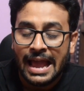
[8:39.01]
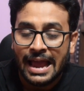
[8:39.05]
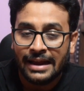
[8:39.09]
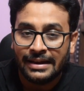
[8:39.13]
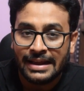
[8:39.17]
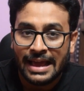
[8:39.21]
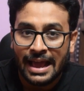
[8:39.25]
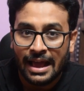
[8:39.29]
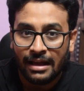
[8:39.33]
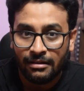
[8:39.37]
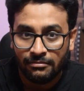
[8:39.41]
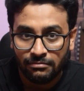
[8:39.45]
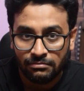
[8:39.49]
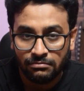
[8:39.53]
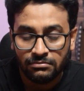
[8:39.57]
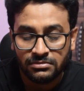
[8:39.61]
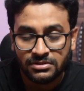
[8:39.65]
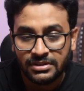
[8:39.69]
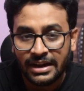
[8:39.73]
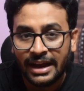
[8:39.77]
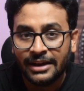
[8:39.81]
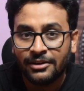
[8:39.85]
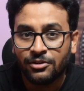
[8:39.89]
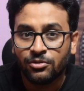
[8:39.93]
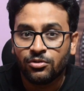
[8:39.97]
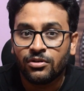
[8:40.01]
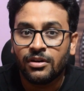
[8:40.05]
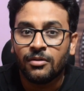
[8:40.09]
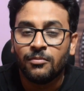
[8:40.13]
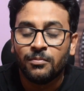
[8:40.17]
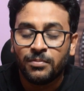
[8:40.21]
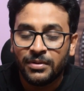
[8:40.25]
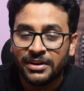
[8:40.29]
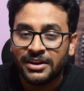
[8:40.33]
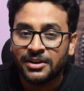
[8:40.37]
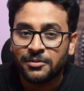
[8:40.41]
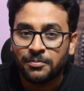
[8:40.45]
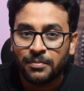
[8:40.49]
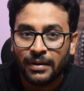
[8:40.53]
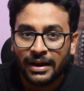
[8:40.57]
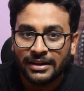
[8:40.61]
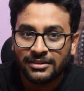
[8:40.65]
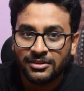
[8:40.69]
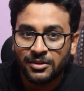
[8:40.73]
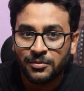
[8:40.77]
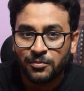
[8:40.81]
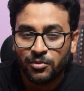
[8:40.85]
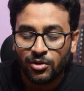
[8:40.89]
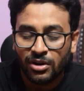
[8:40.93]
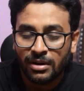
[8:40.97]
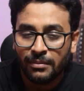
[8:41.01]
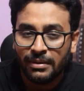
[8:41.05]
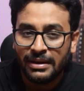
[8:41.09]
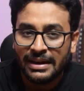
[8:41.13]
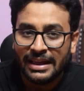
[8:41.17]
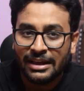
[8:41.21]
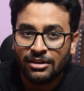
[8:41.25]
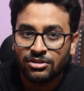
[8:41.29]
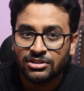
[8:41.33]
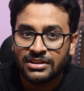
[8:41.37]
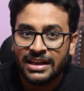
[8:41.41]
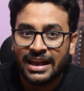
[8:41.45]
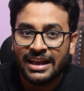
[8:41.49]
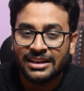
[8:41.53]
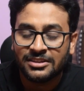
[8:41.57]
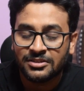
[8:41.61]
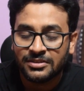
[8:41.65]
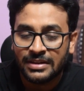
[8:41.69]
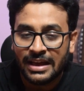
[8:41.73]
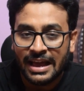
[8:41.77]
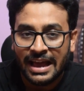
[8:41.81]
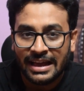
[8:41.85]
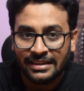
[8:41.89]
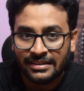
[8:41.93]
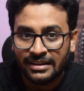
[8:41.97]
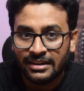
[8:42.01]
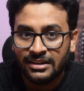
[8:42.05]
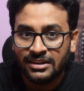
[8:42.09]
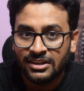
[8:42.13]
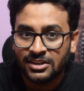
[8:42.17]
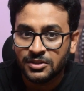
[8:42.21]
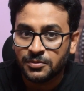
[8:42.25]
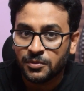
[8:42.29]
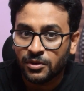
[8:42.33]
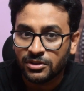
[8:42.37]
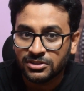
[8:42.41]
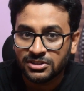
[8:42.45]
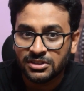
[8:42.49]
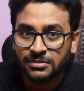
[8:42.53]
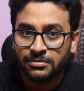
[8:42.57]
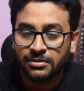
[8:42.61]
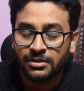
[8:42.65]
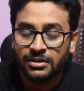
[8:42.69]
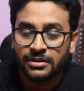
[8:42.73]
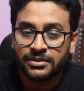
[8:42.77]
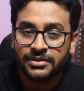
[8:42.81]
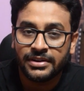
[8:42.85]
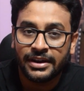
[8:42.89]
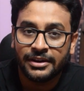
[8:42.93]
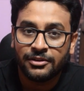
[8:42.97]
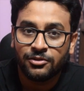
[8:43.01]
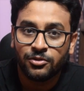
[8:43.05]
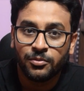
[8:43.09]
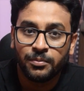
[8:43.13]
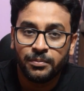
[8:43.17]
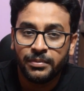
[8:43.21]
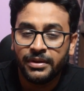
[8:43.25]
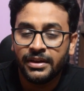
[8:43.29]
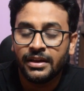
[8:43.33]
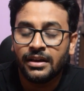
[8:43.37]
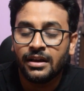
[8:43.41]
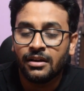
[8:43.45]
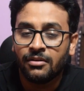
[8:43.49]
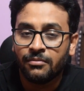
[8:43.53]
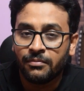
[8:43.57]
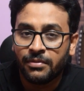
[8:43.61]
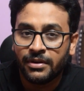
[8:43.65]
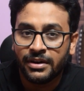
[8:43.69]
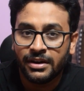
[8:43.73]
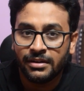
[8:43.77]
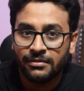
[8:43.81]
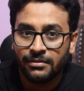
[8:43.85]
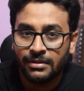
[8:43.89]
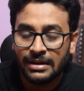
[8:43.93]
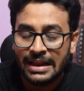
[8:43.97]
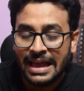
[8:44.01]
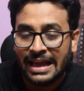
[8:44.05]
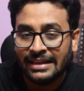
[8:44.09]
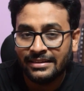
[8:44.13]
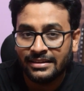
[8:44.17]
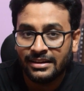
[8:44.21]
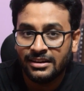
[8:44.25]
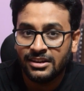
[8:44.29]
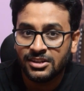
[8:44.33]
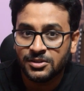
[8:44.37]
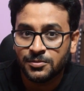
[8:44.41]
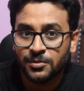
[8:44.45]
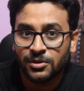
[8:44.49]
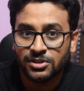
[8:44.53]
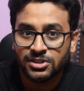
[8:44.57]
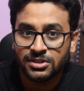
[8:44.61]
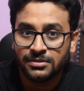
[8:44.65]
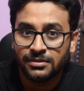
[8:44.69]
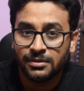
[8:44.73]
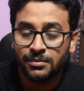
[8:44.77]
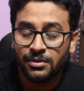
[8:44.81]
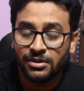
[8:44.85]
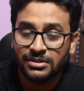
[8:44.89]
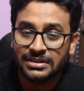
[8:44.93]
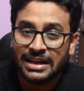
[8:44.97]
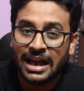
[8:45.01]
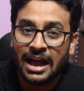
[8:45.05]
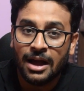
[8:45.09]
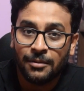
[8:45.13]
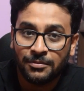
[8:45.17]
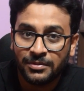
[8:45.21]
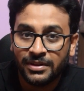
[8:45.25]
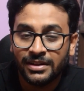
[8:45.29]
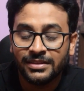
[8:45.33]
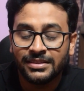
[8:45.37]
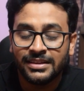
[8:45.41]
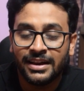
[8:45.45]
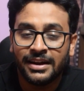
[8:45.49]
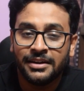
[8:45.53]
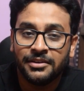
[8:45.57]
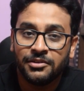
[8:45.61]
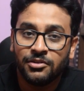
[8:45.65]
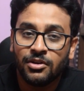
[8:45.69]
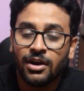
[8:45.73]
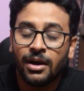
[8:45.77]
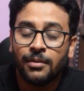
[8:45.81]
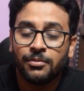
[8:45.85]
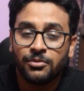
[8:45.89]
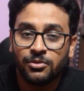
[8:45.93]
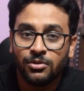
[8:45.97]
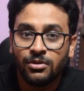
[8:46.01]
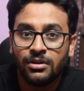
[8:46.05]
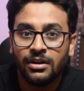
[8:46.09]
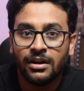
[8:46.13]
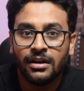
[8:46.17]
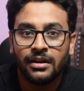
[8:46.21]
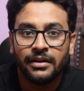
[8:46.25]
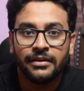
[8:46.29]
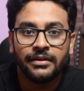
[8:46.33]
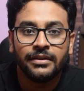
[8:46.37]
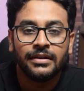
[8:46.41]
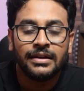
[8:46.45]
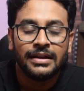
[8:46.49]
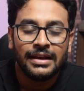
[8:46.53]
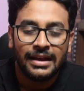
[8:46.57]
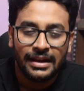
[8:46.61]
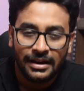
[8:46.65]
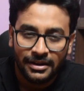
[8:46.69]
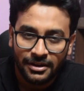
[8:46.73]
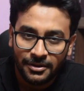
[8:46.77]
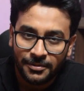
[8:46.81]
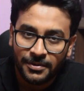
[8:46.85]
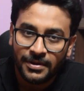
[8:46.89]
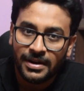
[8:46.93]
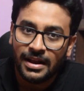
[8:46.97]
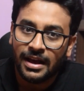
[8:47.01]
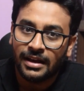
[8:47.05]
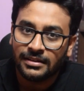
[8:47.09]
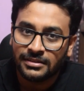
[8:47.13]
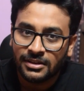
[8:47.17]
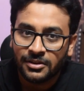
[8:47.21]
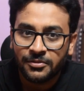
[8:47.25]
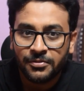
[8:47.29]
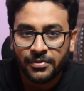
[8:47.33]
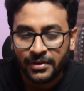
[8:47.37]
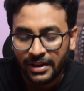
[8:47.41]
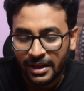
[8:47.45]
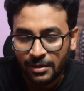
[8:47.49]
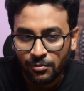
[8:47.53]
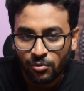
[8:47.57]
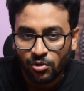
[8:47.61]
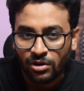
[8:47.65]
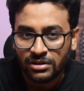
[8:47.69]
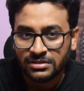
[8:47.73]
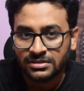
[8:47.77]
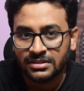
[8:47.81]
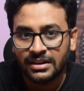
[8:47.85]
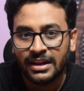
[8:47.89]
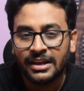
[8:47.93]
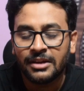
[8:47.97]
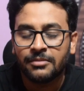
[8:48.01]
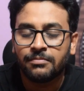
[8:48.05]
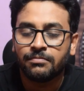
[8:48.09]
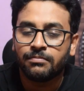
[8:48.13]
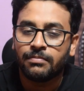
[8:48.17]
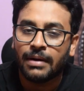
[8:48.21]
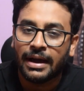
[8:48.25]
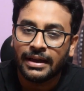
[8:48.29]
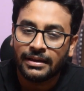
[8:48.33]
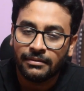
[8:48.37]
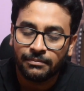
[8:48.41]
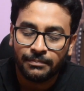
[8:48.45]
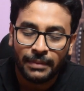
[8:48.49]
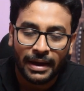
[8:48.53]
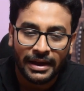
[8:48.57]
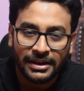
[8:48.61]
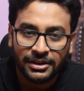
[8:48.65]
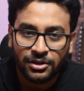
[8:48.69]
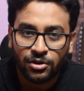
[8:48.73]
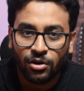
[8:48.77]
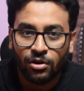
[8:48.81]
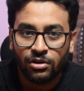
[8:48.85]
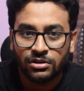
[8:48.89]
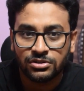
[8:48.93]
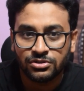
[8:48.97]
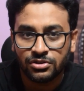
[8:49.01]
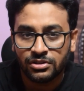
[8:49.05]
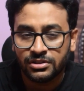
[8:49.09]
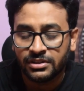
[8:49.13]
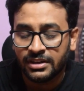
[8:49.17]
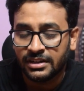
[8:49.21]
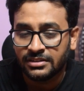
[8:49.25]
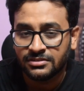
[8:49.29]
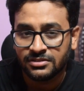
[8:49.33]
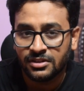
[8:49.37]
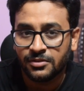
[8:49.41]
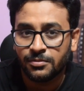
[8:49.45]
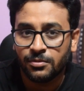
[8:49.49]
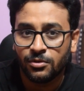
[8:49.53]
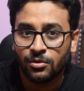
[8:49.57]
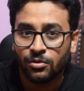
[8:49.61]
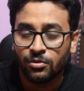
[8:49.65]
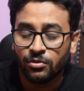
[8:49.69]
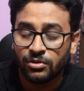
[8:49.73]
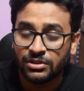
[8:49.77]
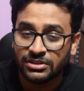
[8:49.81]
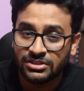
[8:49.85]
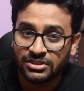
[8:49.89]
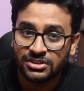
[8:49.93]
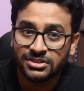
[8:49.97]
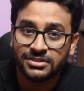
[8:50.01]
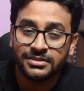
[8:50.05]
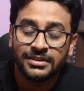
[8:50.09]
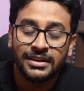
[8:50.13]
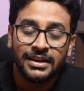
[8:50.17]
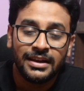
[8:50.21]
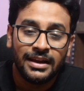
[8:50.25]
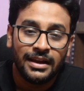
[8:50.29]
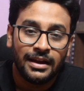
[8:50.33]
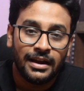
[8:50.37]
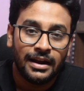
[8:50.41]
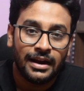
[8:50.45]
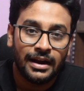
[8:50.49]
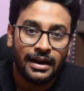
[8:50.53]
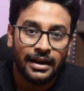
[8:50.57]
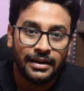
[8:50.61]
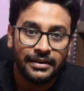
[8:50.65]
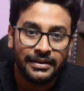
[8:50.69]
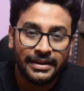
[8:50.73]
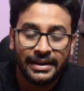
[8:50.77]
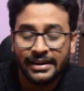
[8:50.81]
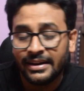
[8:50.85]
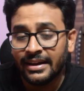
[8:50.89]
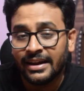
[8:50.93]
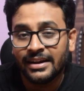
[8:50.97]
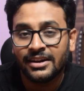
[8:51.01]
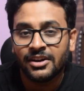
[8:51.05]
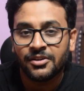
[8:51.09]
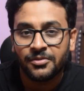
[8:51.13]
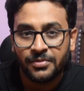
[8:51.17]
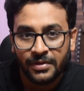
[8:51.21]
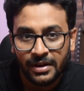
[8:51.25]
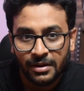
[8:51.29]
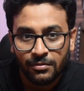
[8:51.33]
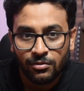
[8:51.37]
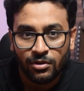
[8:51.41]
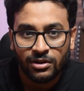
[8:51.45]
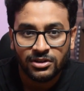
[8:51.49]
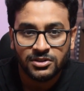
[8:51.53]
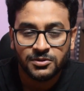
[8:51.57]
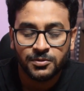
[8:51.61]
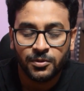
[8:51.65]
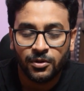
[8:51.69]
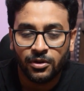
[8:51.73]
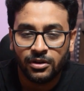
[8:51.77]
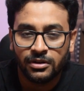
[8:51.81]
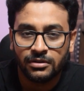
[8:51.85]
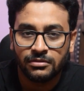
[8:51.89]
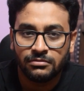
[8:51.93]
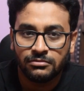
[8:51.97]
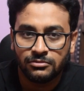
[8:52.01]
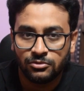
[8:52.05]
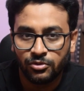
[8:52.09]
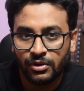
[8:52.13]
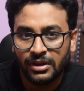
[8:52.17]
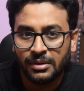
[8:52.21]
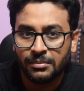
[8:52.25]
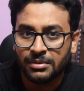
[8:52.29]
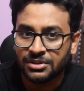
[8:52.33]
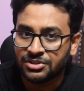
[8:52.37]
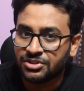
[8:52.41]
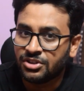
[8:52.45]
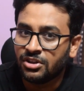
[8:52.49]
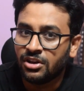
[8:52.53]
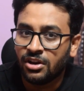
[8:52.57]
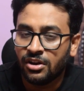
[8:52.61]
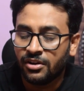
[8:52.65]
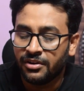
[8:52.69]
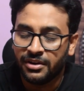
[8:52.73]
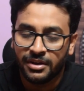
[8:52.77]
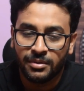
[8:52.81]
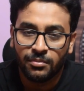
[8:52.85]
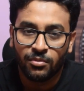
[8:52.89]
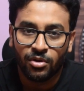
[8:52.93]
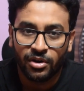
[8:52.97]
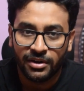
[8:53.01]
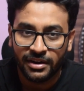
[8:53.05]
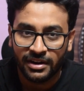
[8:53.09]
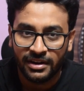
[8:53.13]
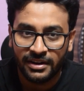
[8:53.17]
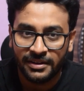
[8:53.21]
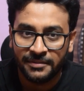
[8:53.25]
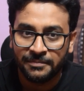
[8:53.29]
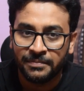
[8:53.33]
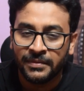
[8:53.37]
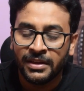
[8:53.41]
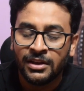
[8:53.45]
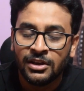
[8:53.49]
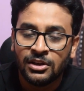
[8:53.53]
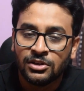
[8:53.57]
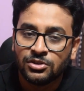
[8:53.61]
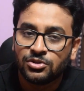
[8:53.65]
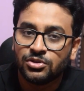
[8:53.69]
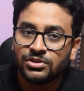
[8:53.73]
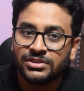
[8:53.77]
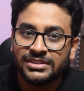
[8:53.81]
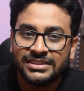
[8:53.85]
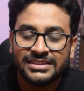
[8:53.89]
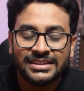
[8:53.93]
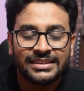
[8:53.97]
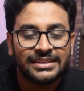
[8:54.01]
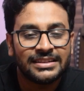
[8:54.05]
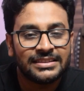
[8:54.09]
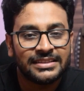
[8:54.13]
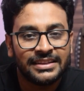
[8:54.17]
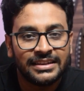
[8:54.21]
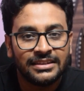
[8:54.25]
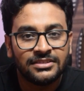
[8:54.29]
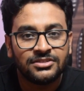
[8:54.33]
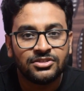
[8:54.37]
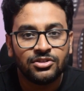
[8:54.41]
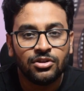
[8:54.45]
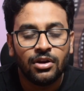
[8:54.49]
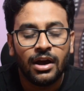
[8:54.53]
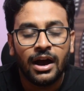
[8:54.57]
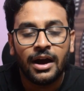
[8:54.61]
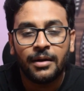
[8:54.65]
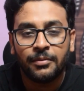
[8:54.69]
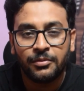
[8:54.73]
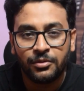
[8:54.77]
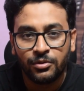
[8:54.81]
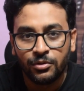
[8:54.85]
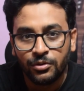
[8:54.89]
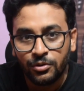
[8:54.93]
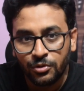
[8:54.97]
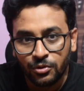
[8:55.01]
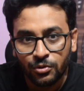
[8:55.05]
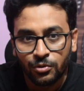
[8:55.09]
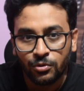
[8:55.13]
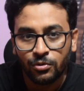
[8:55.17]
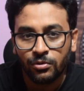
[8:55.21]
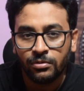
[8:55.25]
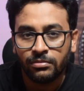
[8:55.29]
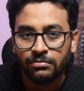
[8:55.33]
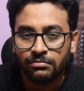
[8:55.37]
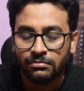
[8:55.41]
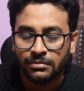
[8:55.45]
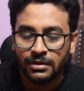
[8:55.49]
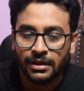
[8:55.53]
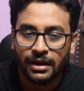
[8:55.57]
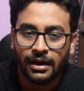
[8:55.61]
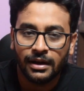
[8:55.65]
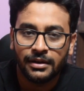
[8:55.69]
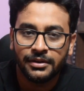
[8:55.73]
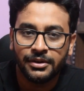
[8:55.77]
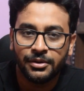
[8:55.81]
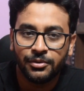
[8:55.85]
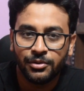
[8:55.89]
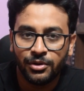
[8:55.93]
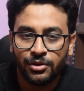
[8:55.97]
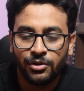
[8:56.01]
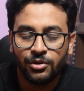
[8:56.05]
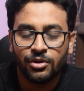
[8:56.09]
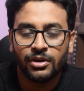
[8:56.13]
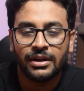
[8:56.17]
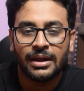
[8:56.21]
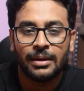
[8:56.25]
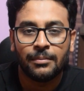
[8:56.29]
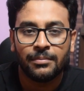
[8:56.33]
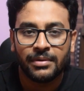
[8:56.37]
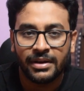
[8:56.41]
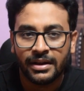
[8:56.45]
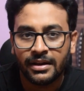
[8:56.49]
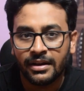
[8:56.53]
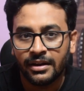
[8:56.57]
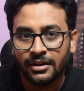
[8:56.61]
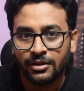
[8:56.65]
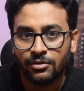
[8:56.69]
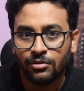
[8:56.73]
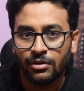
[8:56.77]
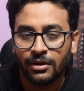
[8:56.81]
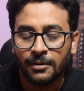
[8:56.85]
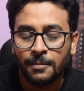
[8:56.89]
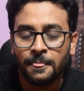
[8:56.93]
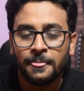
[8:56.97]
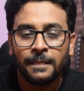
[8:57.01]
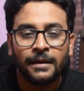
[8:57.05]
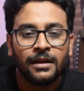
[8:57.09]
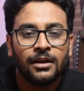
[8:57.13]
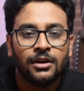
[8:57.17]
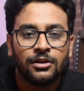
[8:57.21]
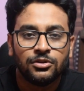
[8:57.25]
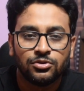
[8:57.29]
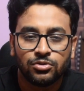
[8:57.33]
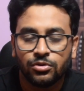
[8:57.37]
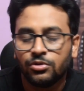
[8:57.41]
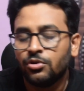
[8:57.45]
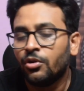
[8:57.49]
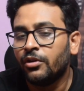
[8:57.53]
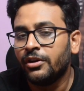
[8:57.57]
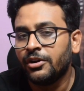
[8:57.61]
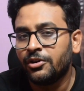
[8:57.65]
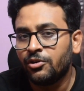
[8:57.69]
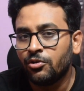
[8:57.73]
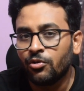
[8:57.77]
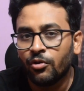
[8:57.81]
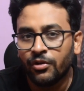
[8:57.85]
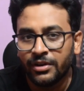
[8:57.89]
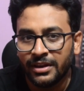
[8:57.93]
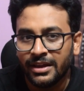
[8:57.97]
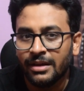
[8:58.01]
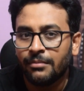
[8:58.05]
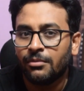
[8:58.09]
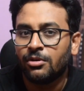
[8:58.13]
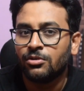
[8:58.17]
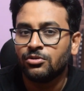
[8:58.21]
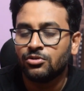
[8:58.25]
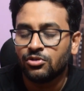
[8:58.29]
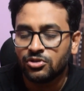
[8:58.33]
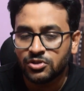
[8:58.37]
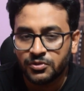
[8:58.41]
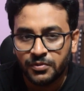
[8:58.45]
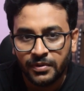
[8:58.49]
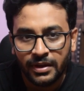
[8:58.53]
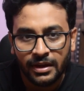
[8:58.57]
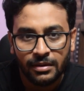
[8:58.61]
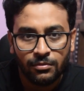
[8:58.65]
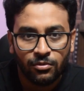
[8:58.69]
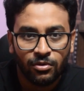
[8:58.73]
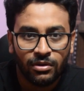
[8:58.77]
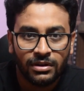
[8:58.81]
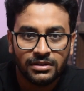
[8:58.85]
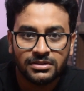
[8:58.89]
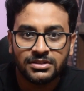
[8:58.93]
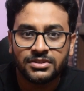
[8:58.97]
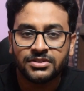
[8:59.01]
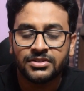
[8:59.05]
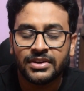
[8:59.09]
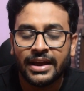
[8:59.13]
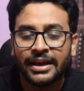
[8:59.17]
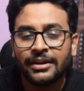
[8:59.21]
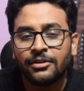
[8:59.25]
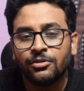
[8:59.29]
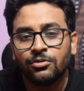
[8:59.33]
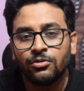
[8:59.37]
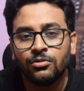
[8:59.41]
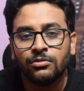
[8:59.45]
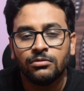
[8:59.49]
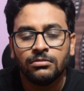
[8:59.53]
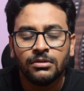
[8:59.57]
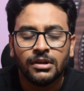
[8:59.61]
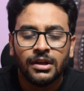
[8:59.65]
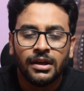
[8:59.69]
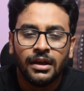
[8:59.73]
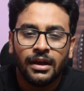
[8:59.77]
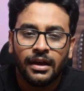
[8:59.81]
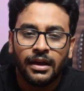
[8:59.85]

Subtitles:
And try to complete Python programming language as early as possible. Try to be comfortable as early as possible because after that, you have to learn different other frameworks like PyTorch or TensorFlow, which is dedicated frameworks for doing machine learning modeling. So these are the things you have to do during your MTech curriculum. So no need to worry about those frameworks. Try to,